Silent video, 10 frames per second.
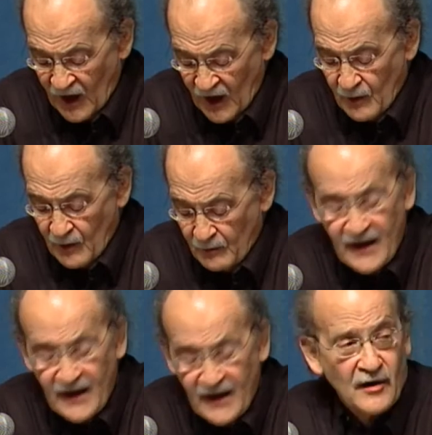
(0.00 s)

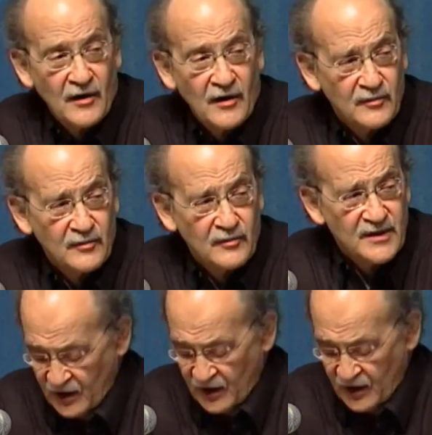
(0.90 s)
Many arguments
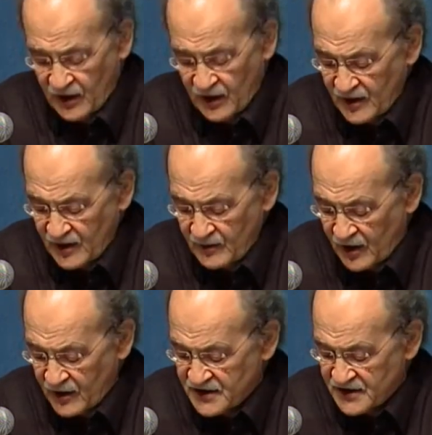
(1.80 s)
regarding
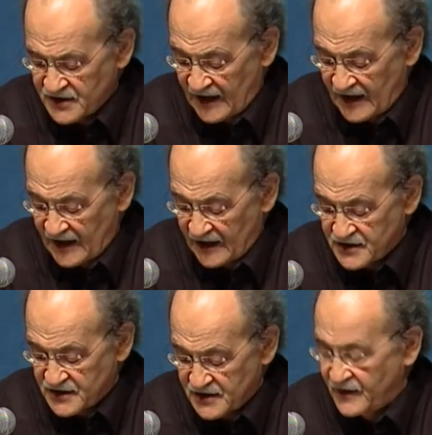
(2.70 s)
Marx's
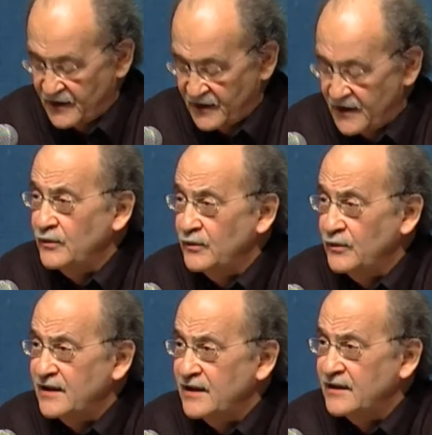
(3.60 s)
analysis of the
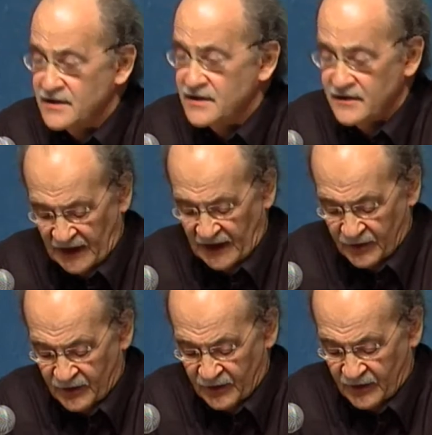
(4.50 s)
uniqueness of
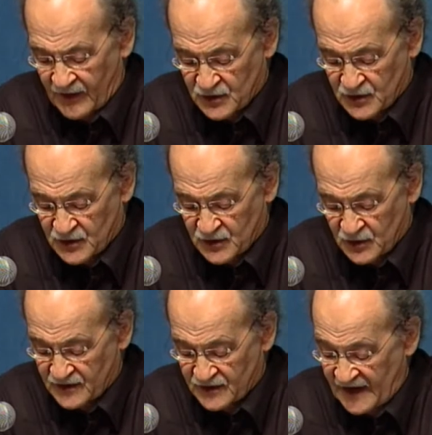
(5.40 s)
labor as a source of
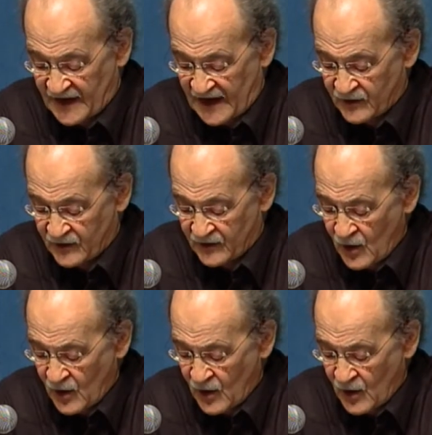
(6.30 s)
value